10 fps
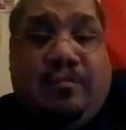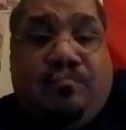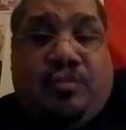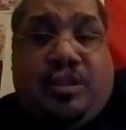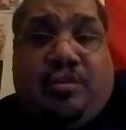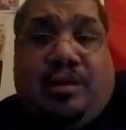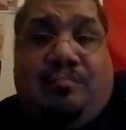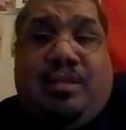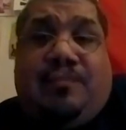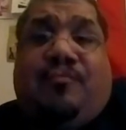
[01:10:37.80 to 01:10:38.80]
You know what I
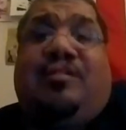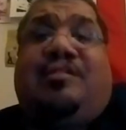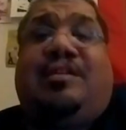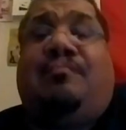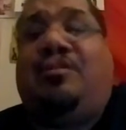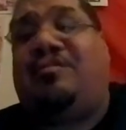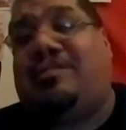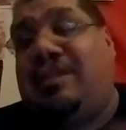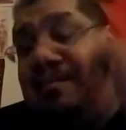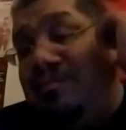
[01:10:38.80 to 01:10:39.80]
mean? From the
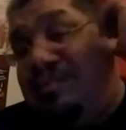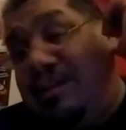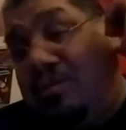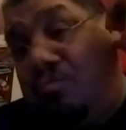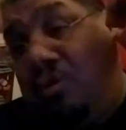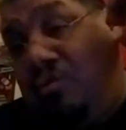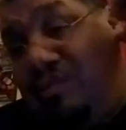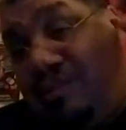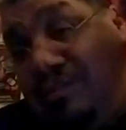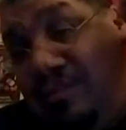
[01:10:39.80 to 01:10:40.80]
707, Santa
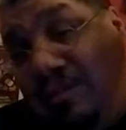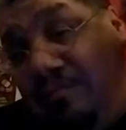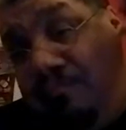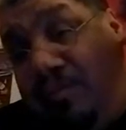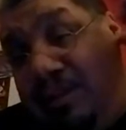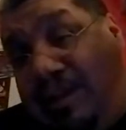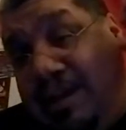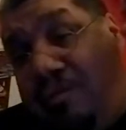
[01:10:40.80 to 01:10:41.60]
Rosa, Vallejo,